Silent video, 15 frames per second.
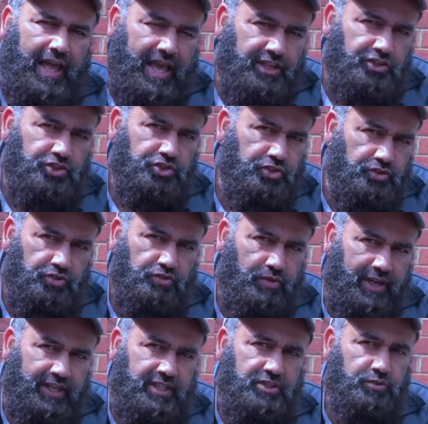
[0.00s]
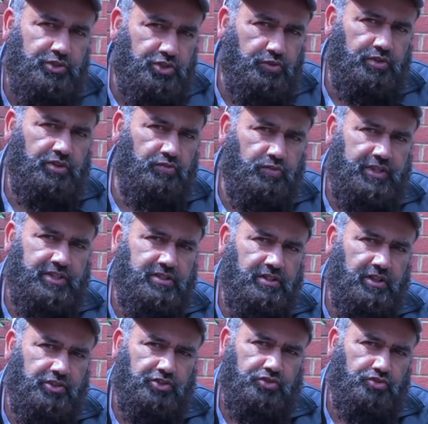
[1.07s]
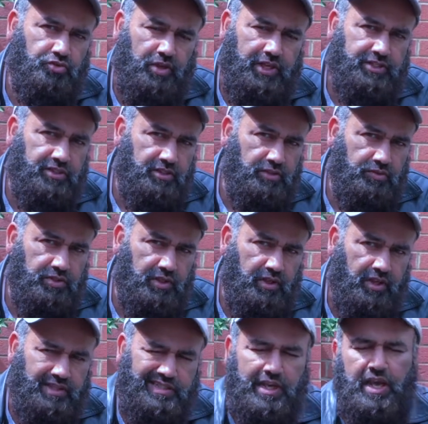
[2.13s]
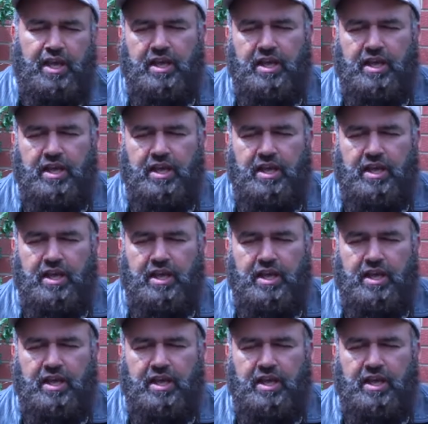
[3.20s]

ancient grains which you can research and try to utilize.